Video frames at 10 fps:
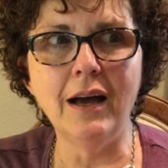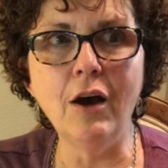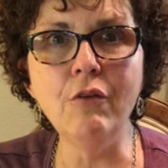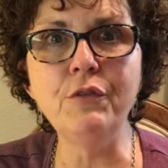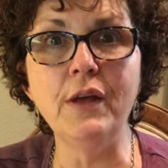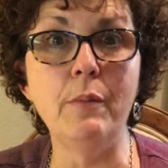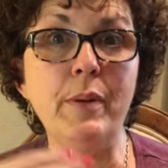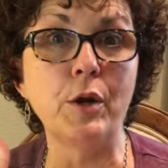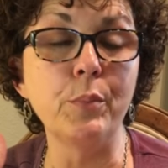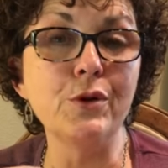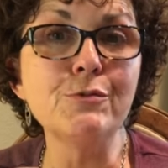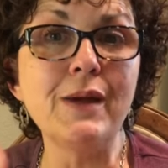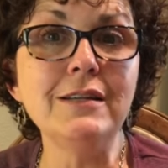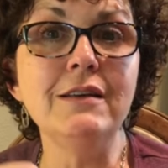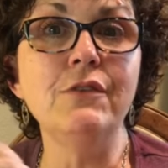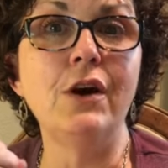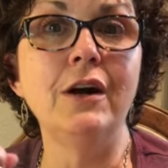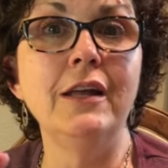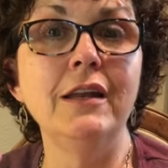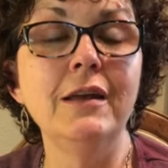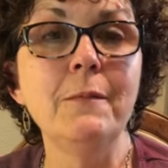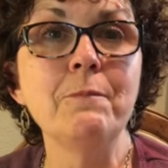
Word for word: hopefully a better perspective on